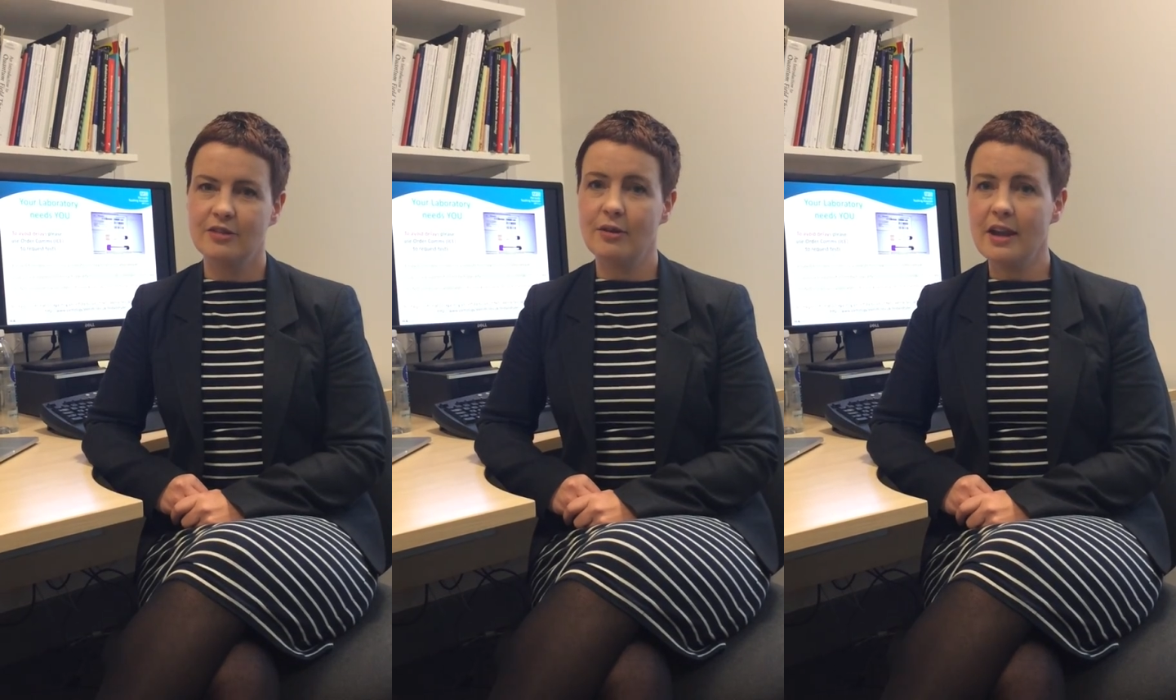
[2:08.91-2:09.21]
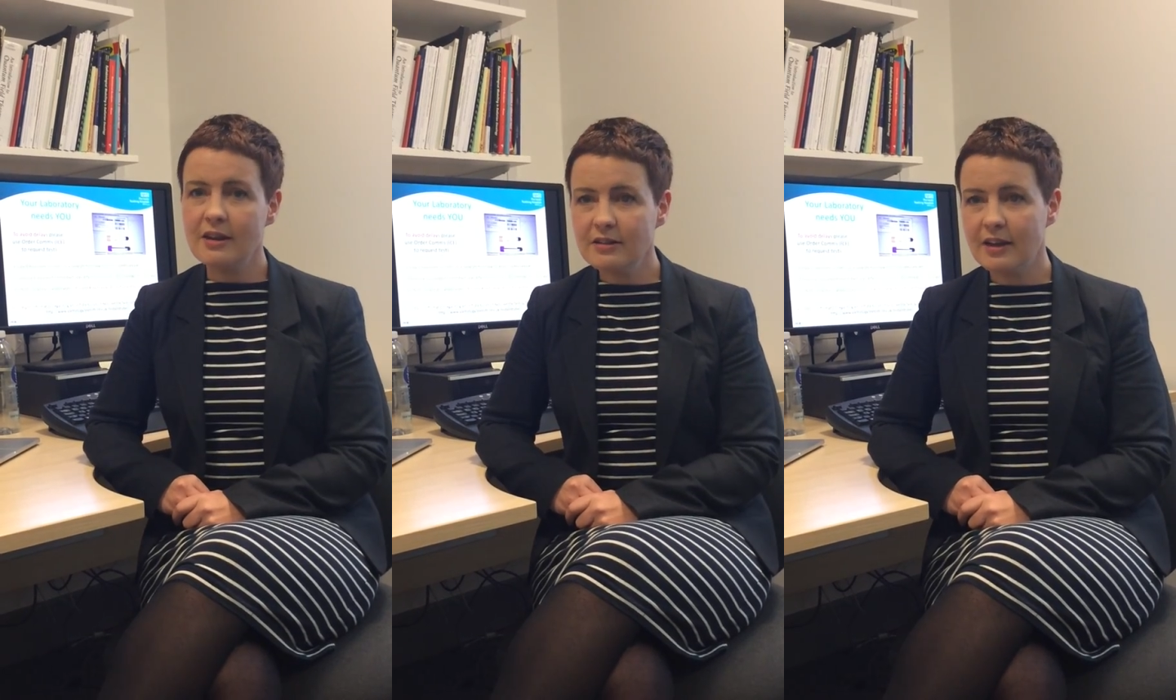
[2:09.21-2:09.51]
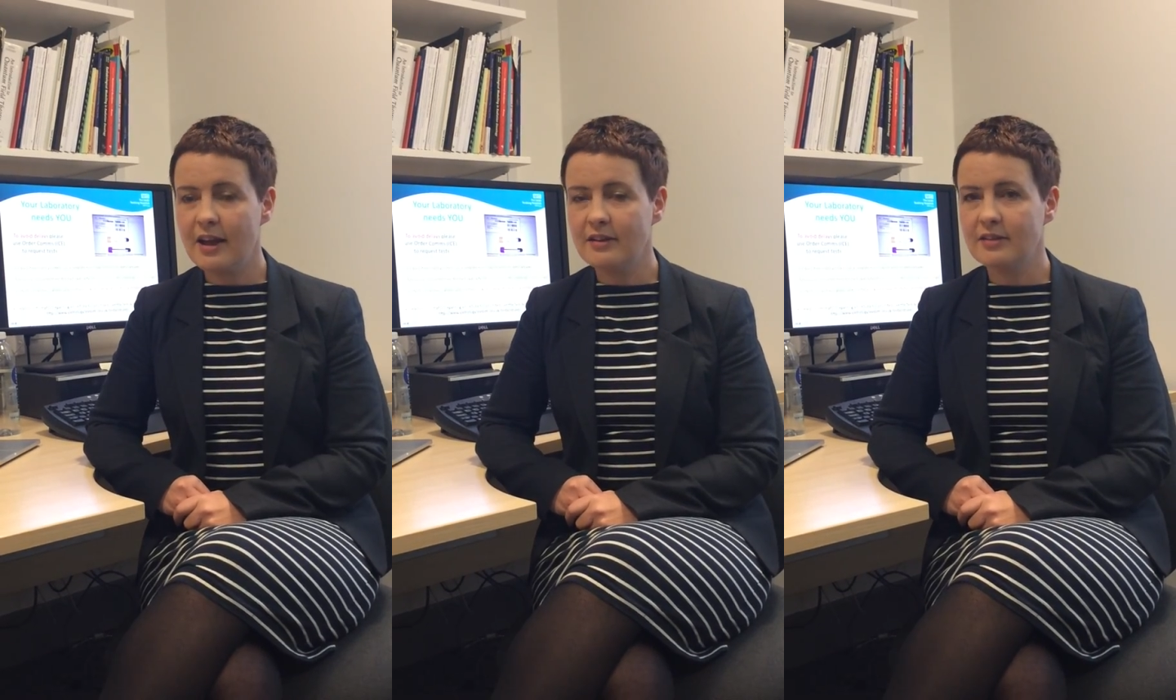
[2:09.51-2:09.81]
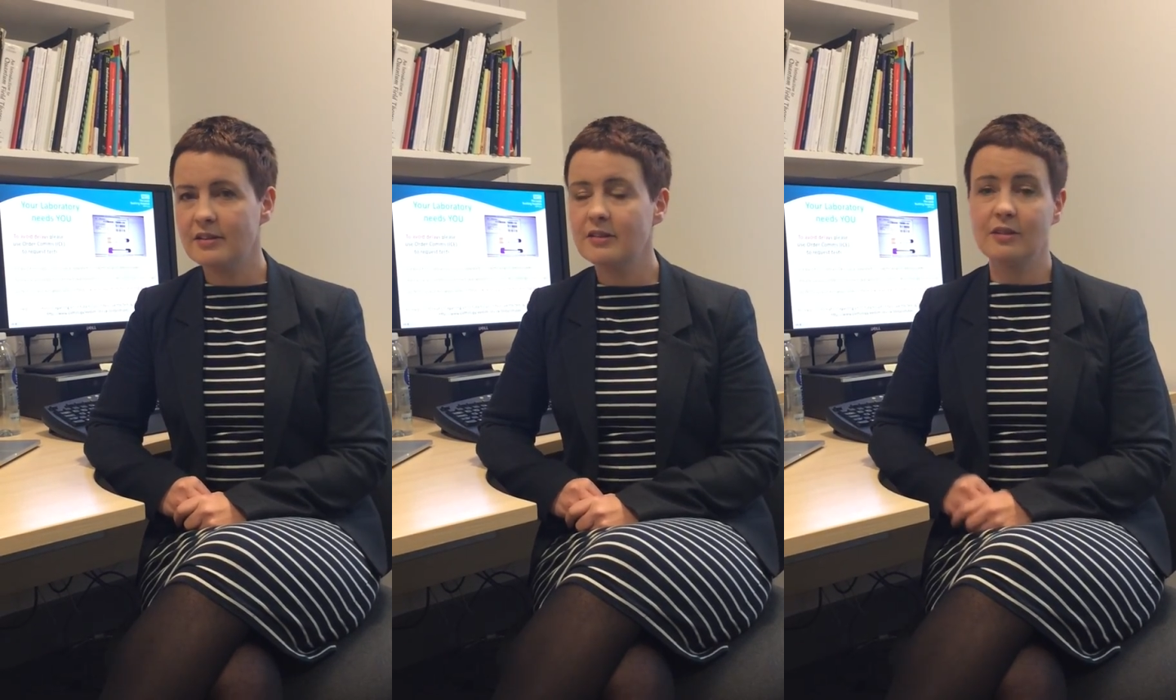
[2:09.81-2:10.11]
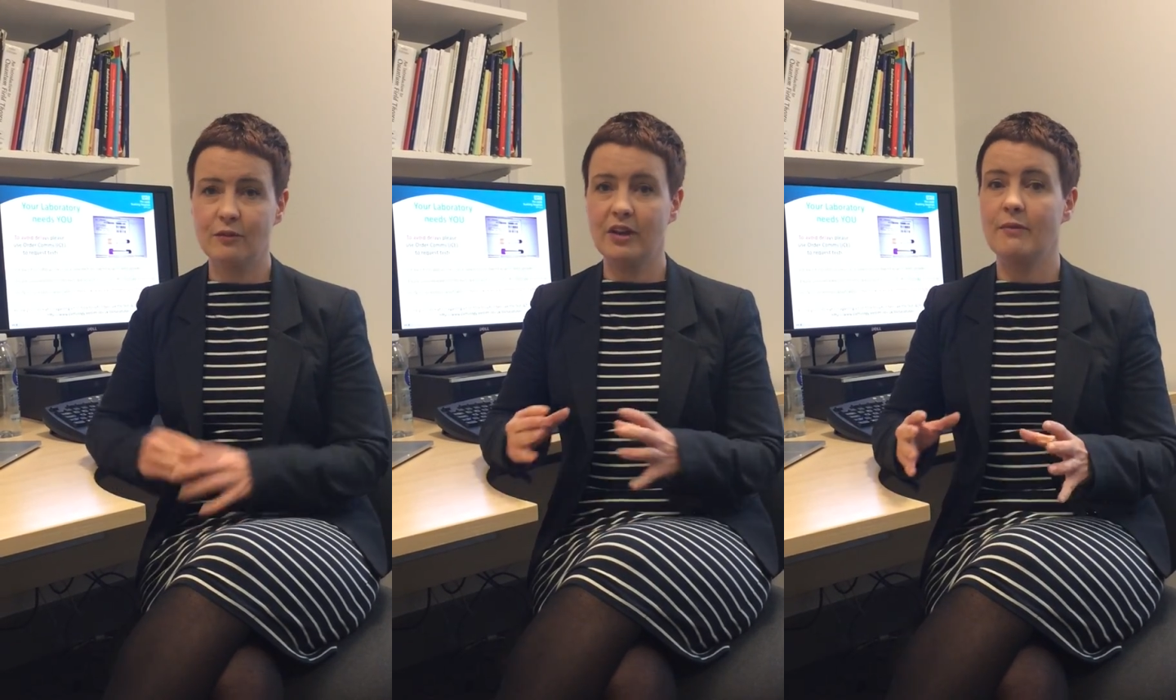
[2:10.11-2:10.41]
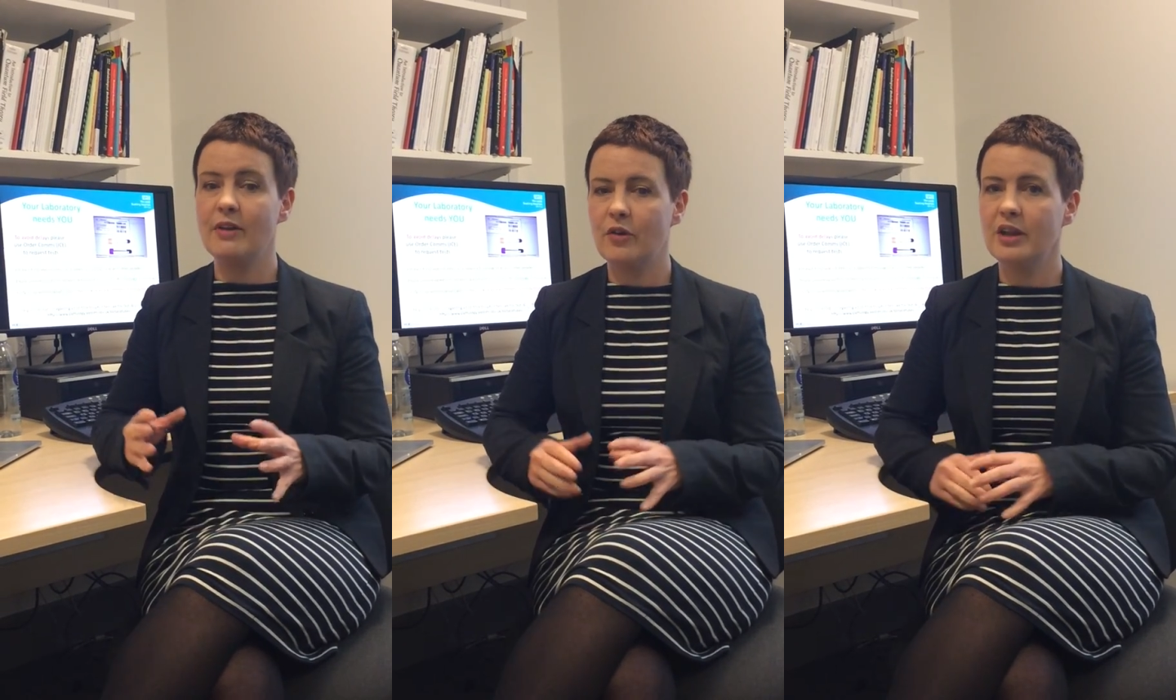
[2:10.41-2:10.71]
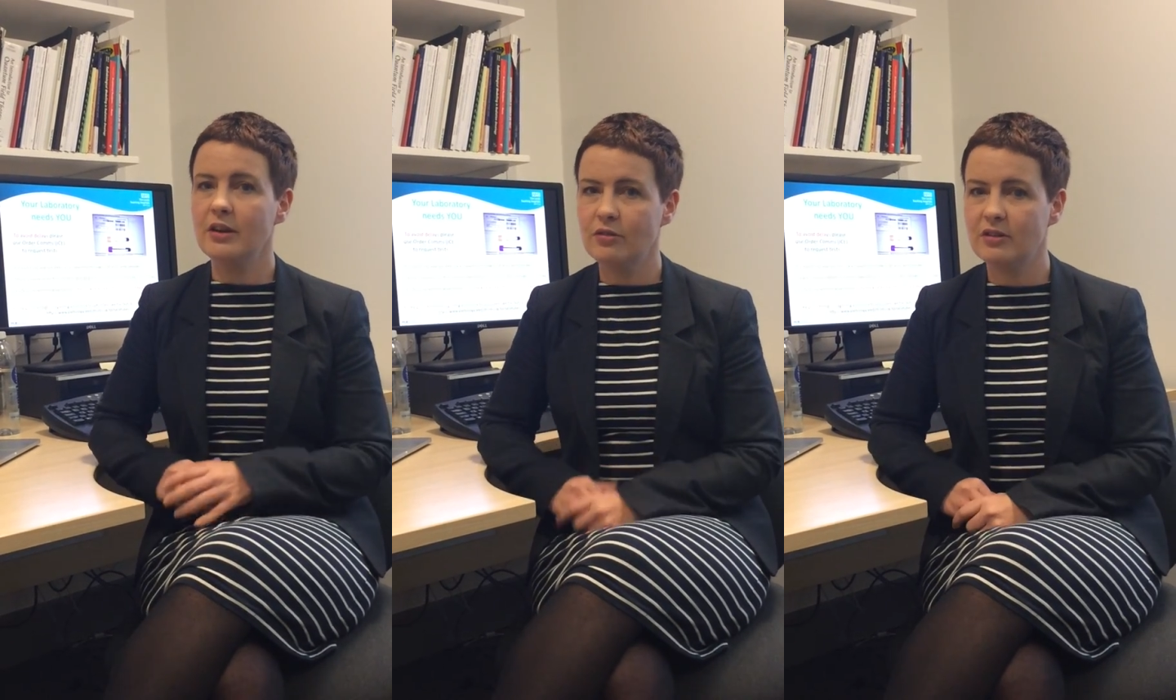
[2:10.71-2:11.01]
So anal cancer is something I'm
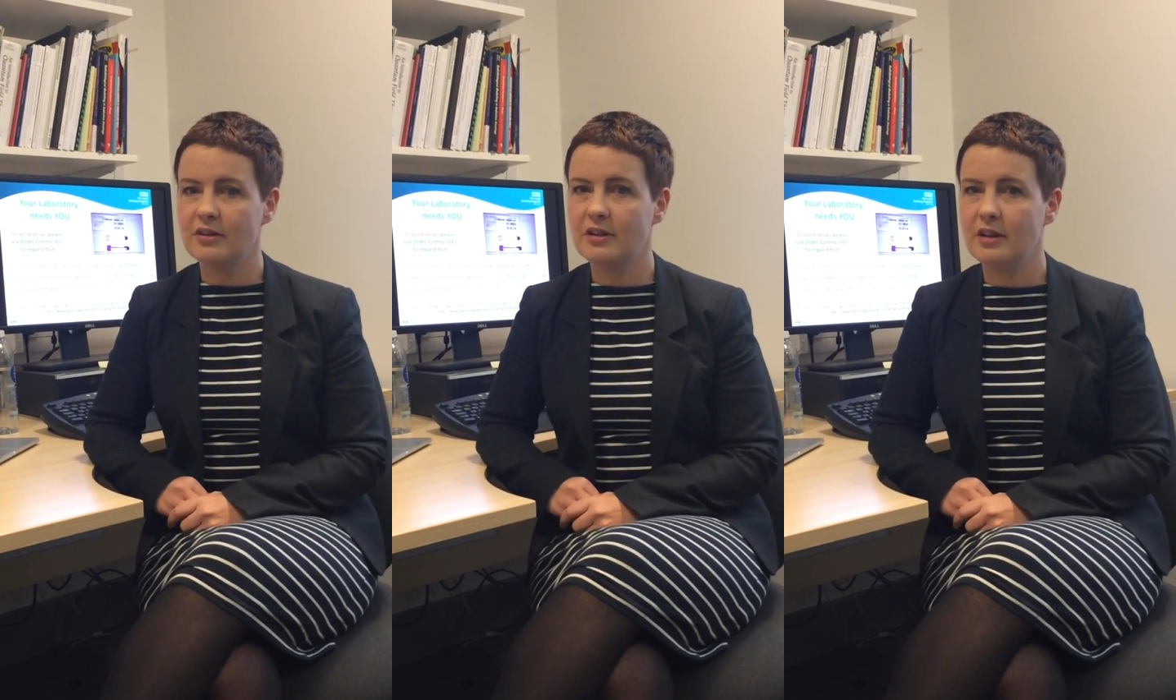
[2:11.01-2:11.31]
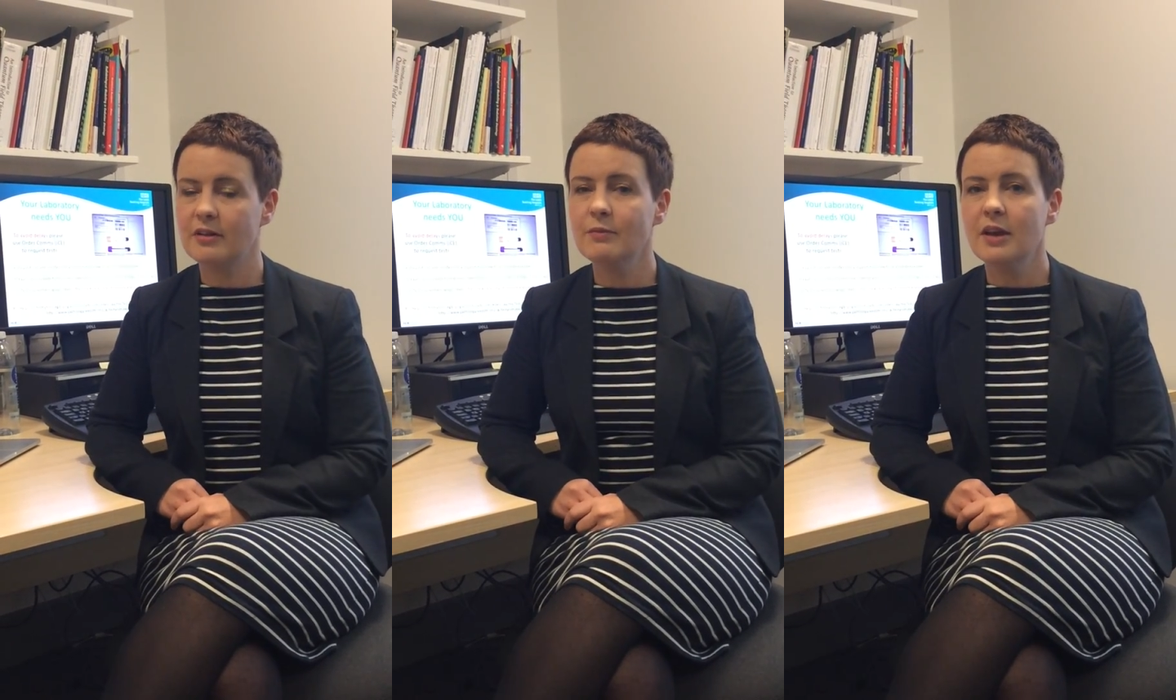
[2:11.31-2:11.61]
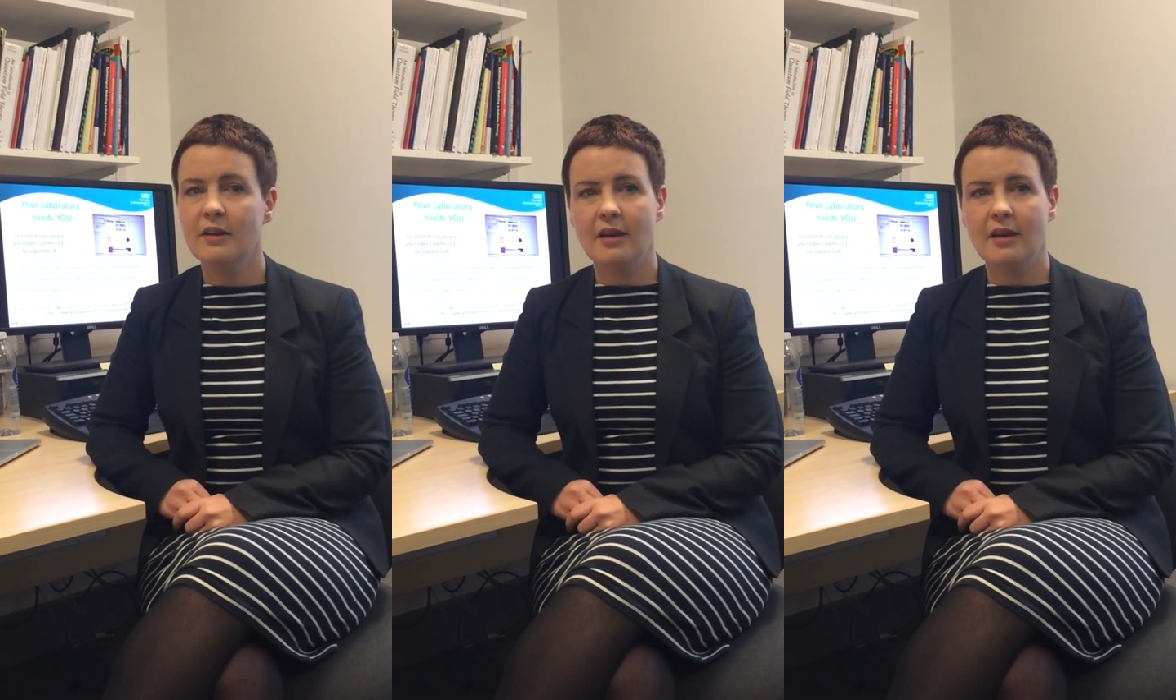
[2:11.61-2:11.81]
very interested in,